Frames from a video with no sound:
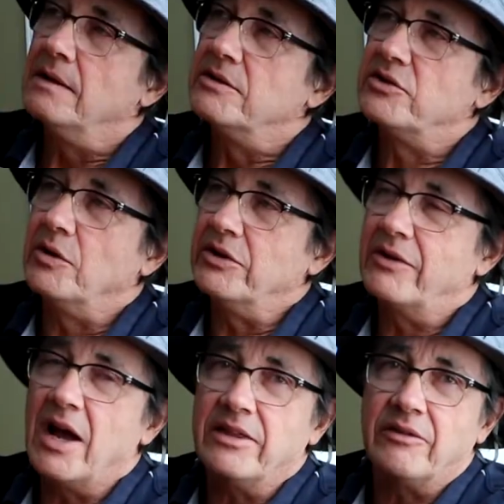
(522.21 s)
So you've
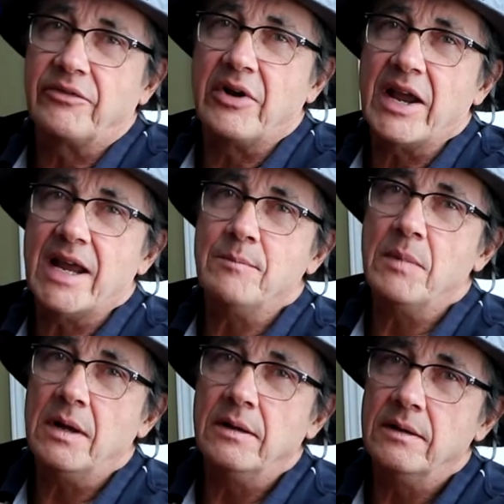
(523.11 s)
got the
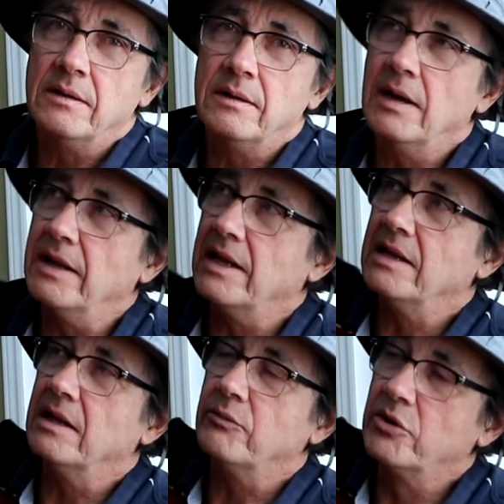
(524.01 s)
frame and
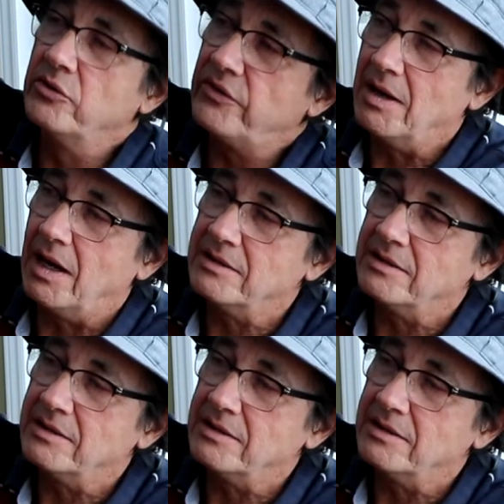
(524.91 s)
then the roof.